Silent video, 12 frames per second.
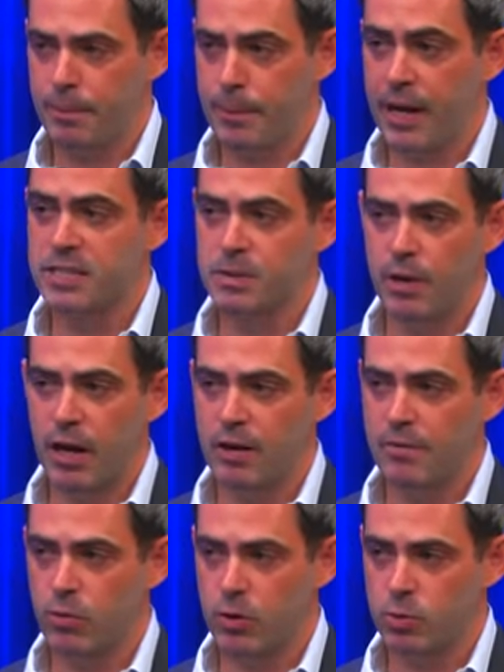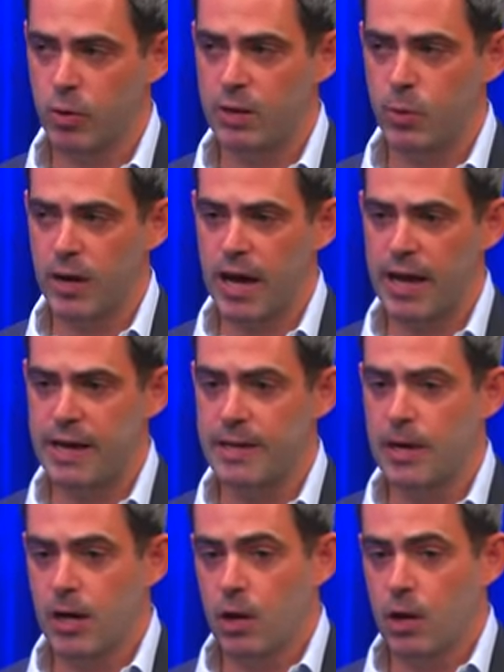best by 421A,